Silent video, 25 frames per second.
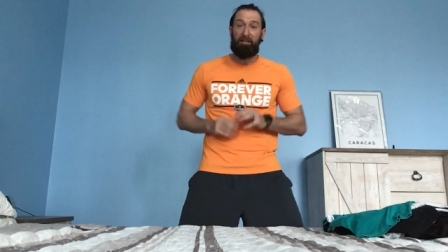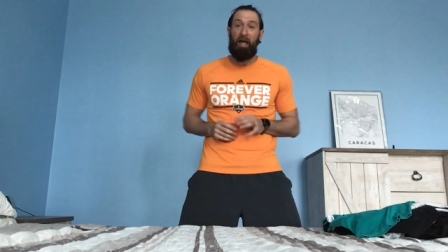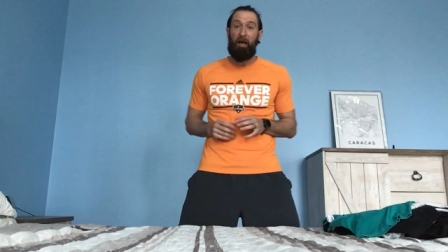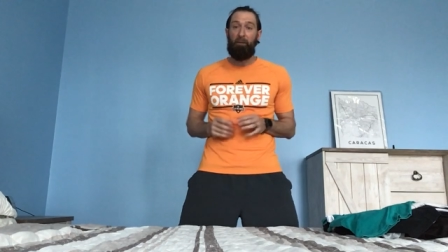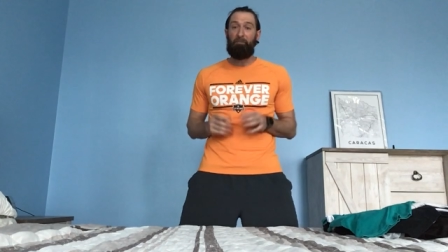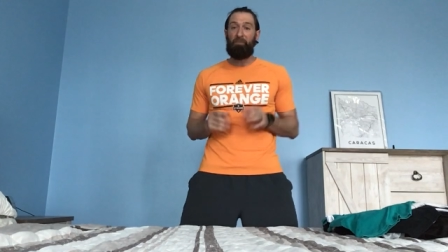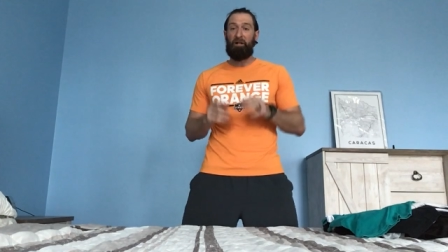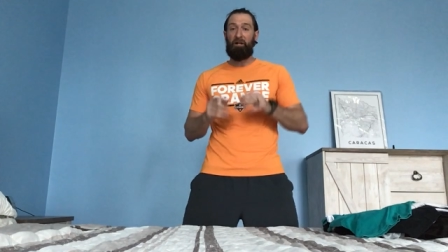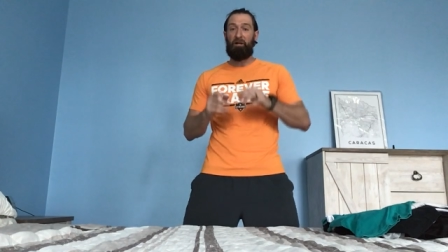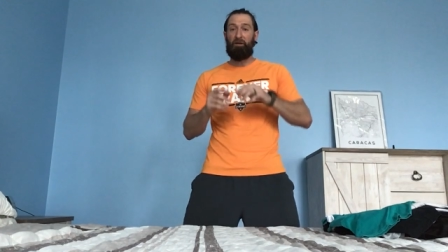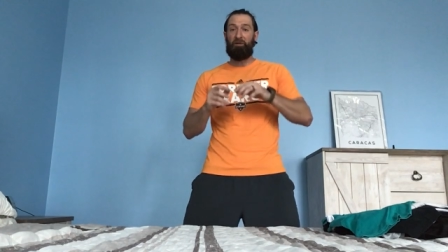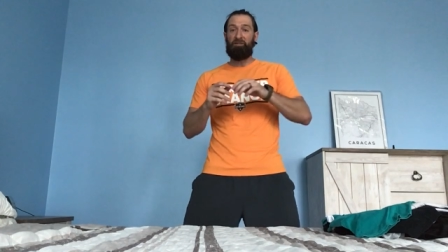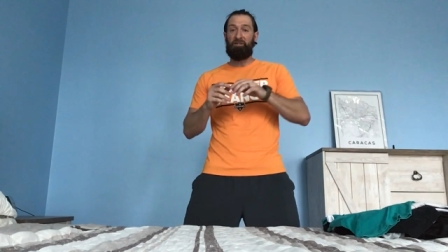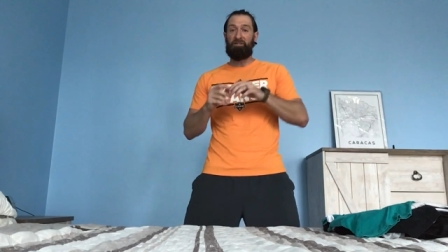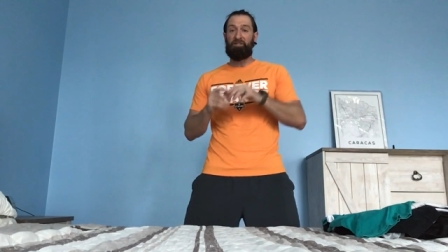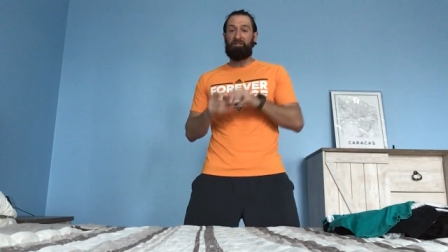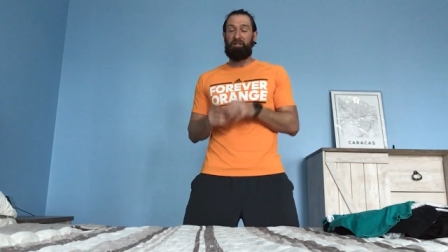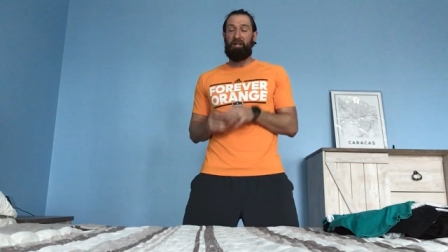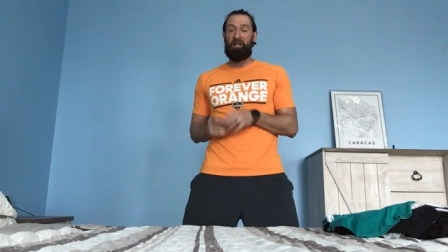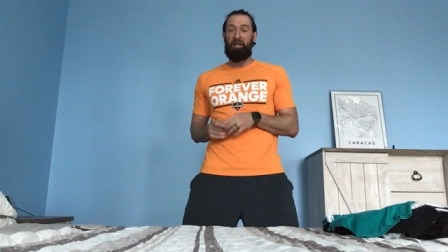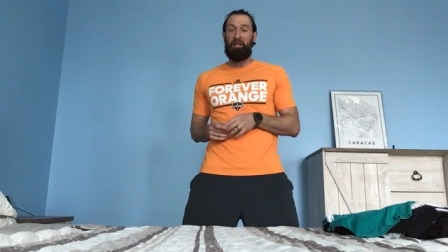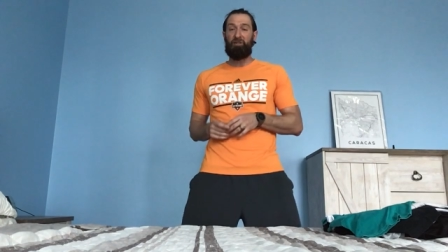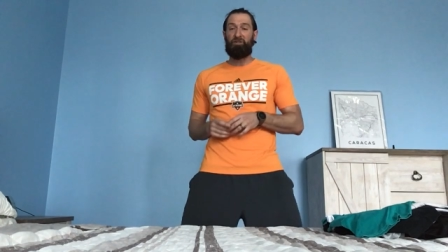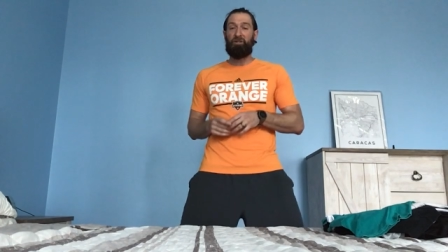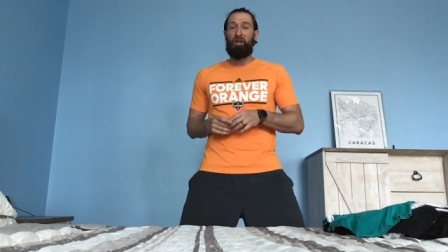happening on the
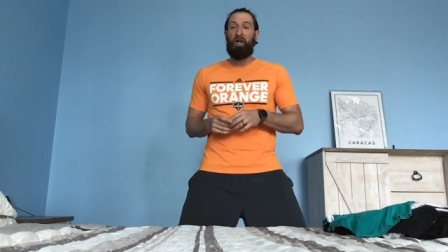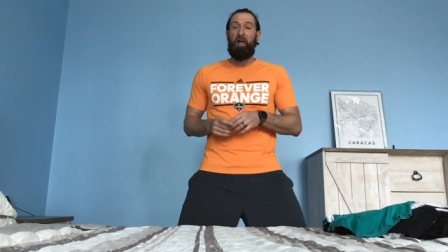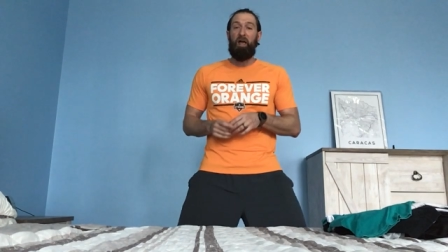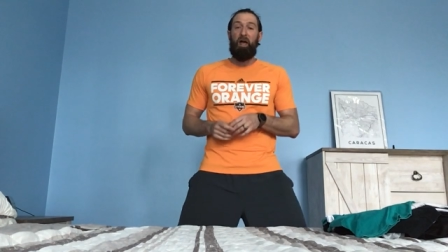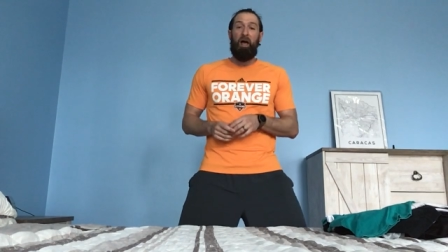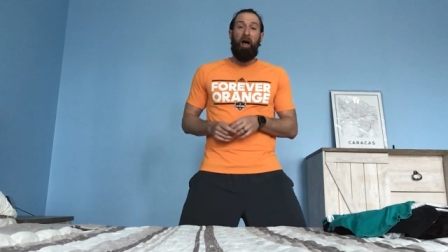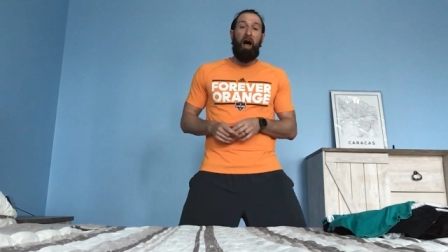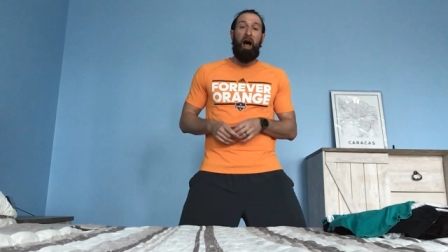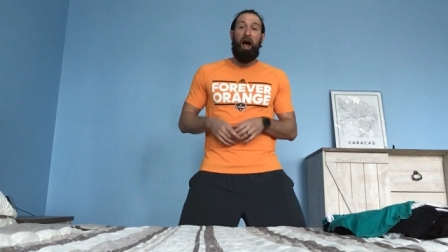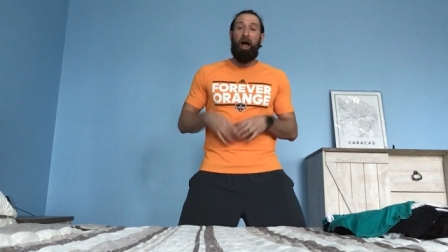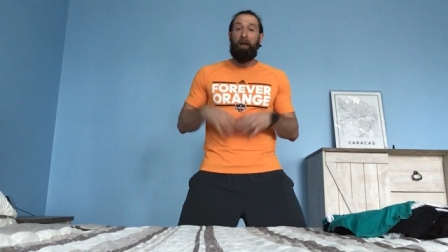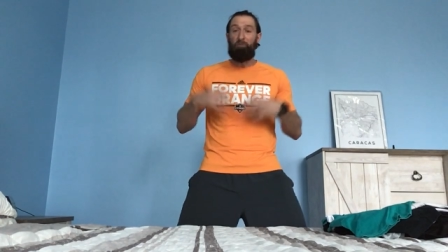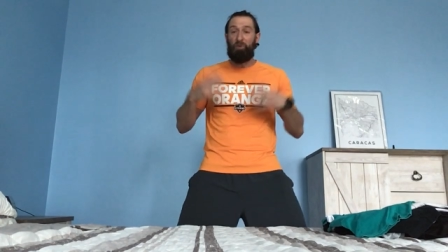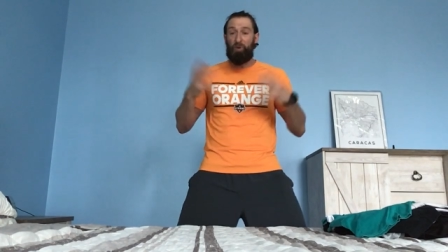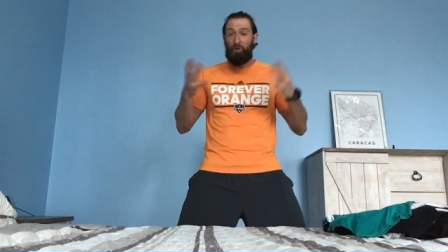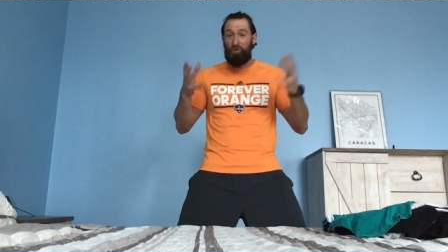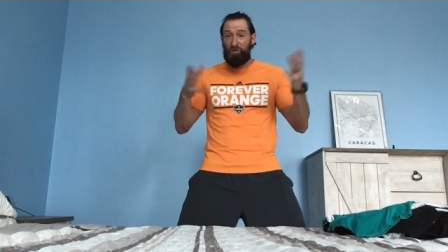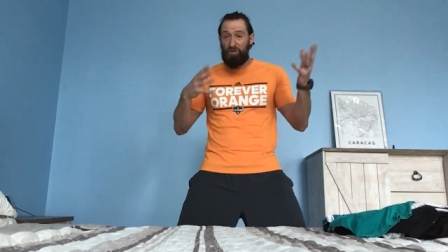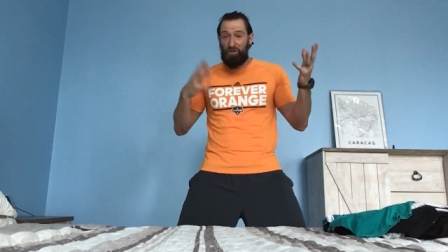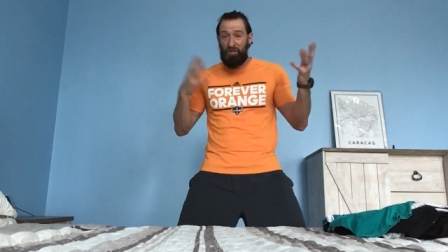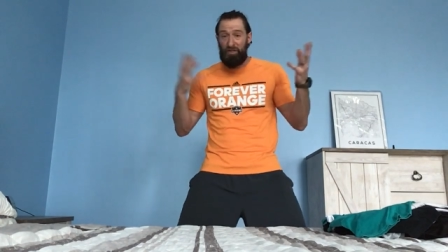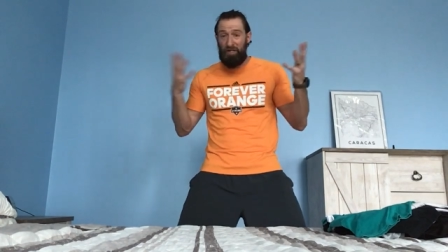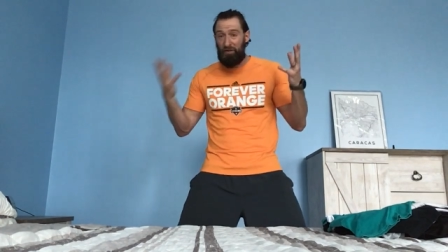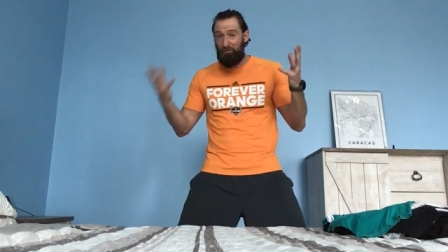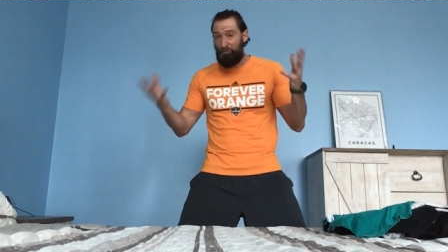stage, I'm
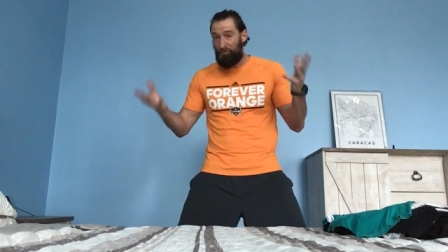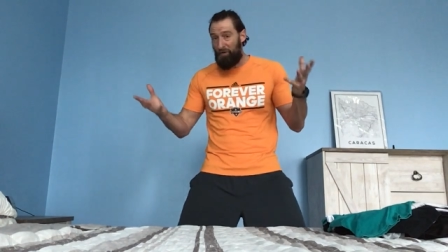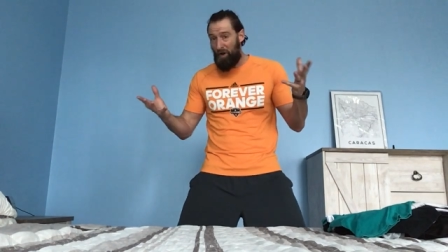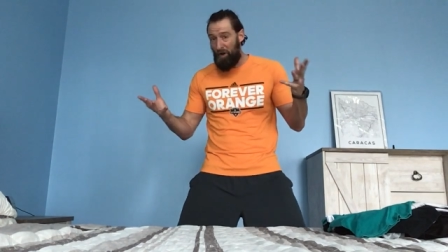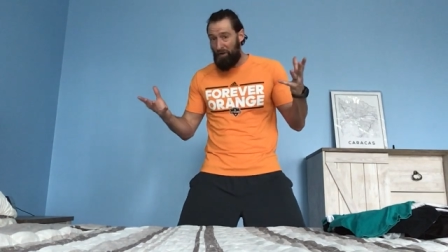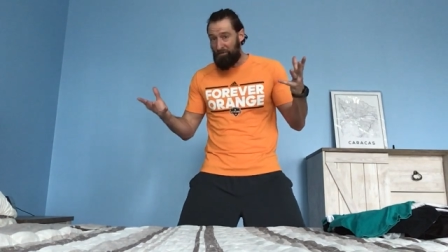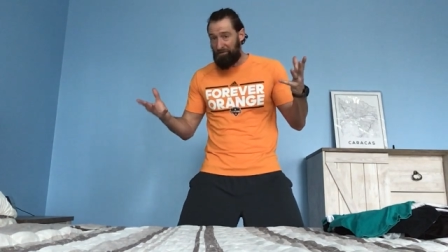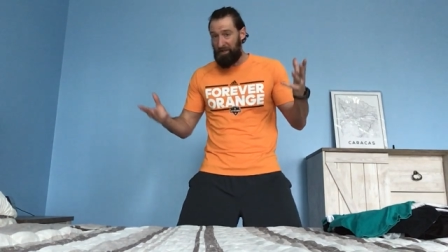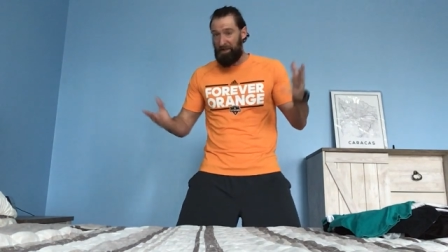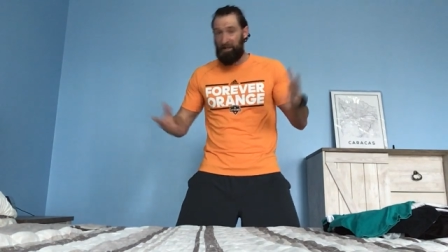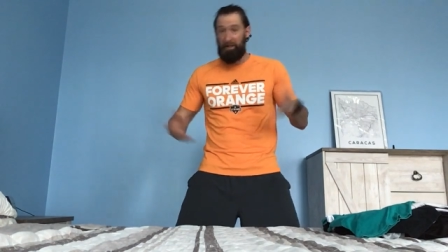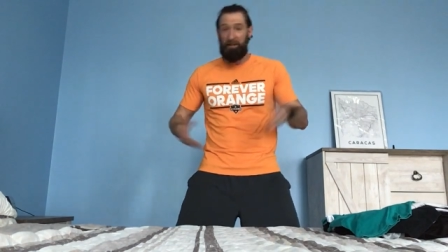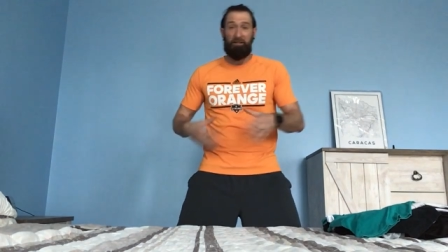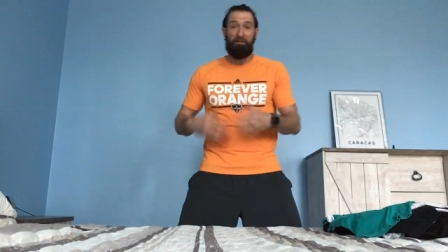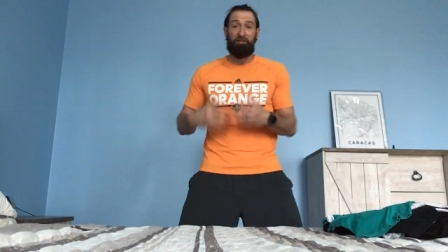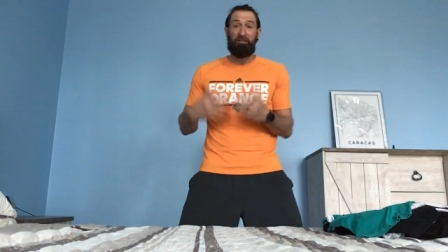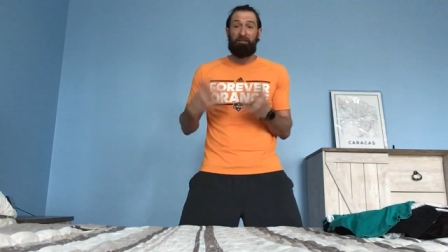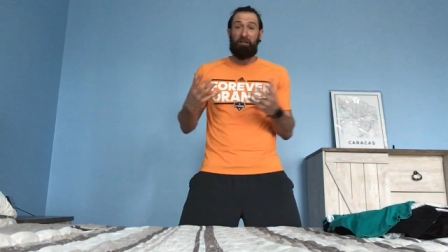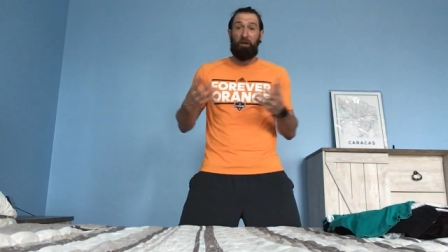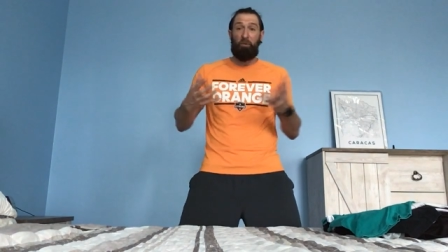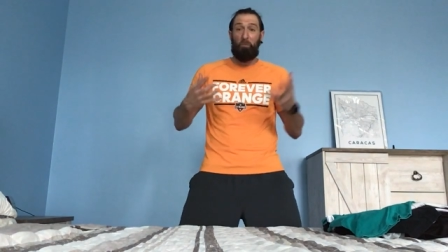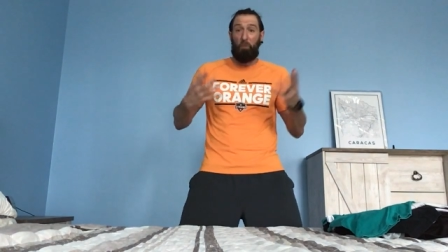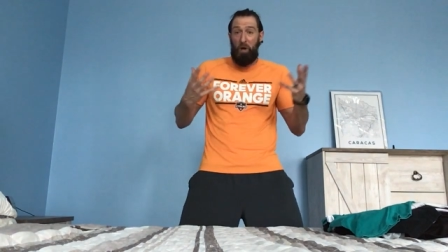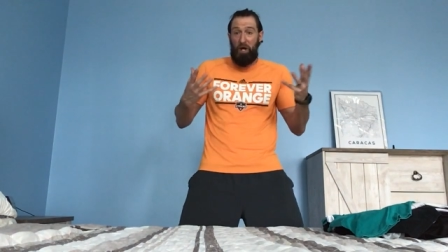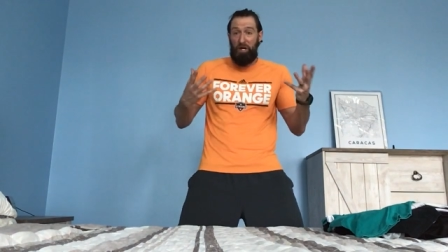usually involved in it in
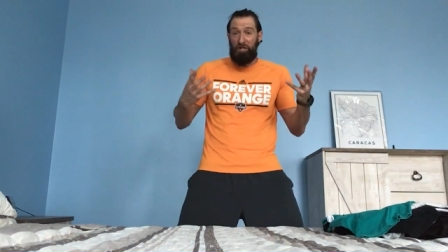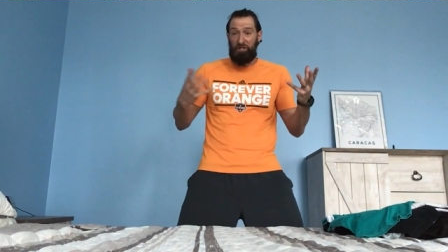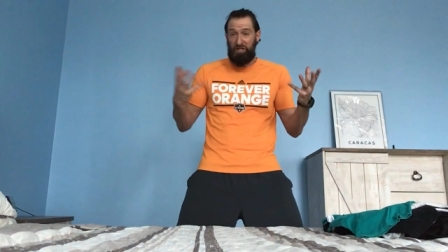some way,